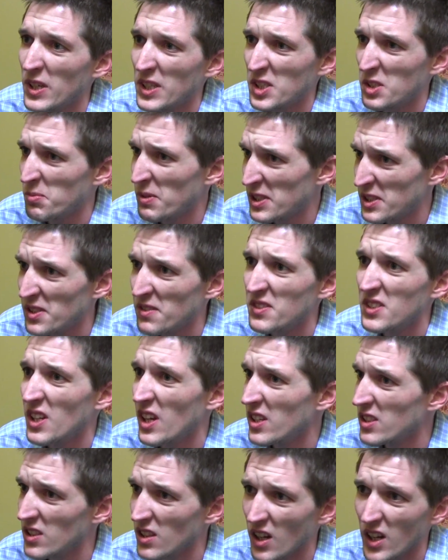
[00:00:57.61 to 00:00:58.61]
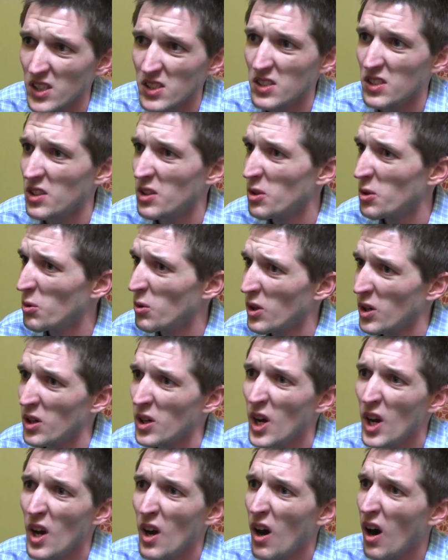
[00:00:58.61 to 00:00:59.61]
expensive stays in the ICU
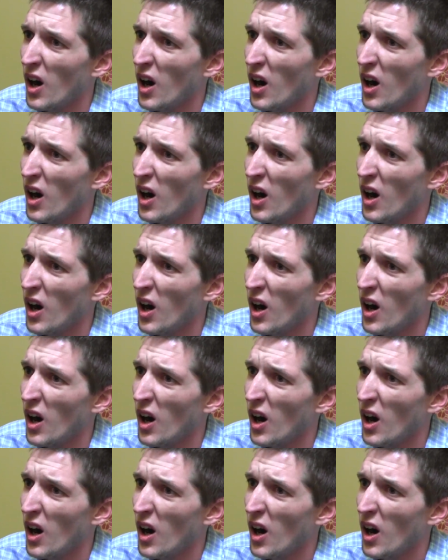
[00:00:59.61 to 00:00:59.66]
or